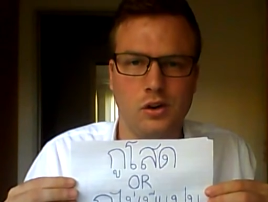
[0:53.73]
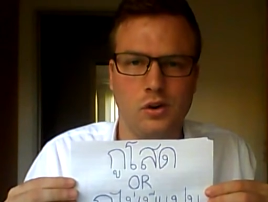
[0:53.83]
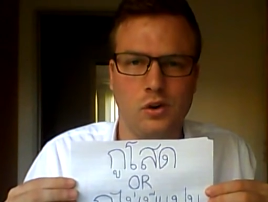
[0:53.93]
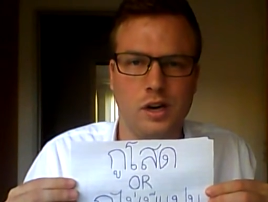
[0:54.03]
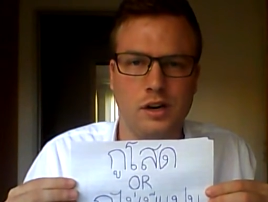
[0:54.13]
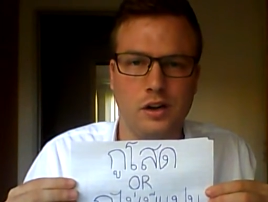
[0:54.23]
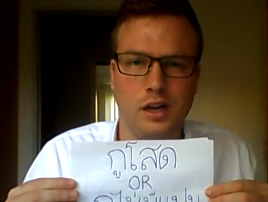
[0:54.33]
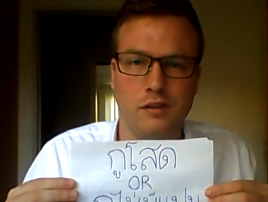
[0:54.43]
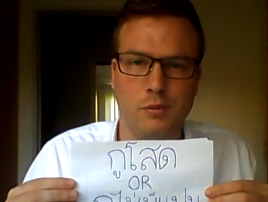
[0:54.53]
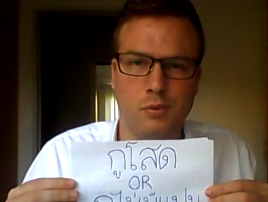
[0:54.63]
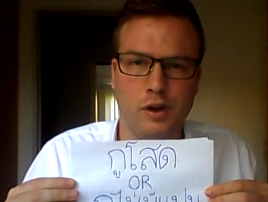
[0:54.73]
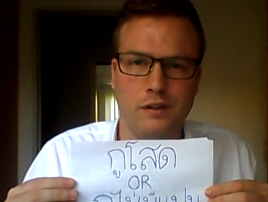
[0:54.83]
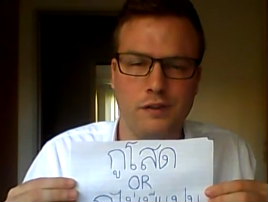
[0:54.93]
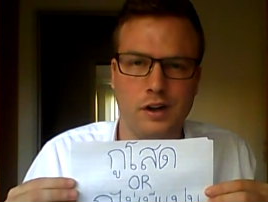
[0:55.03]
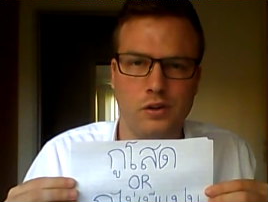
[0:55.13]
or I don't have a
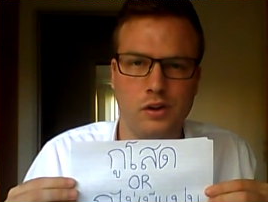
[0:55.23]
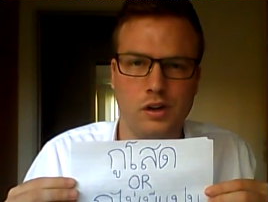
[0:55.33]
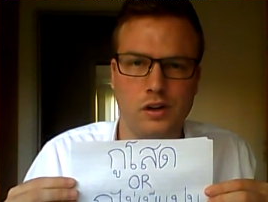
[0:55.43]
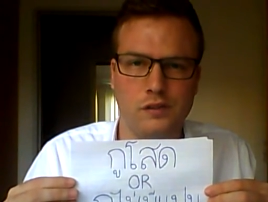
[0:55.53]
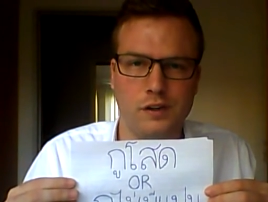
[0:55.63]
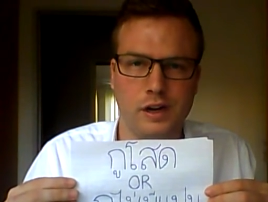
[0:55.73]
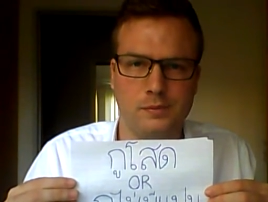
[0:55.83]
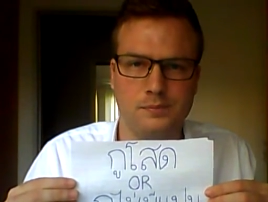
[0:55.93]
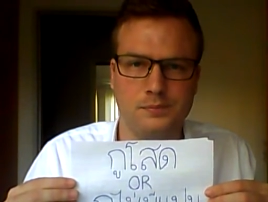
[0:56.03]
boyfriend or girlfriend.